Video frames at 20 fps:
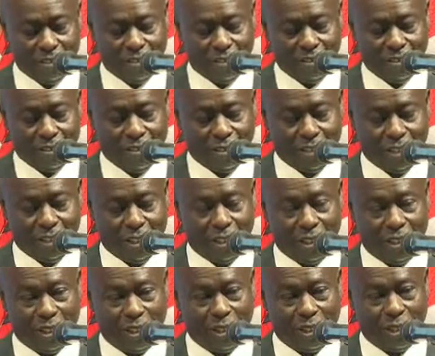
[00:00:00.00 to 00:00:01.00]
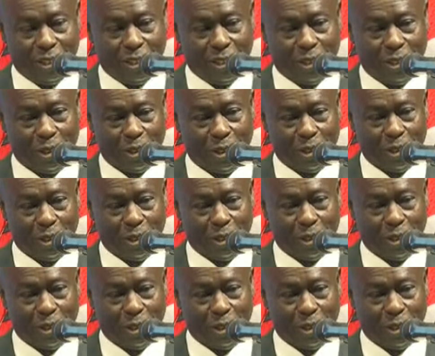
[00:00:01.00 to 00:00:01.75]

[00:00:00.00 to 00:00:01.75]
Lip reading: [no speech]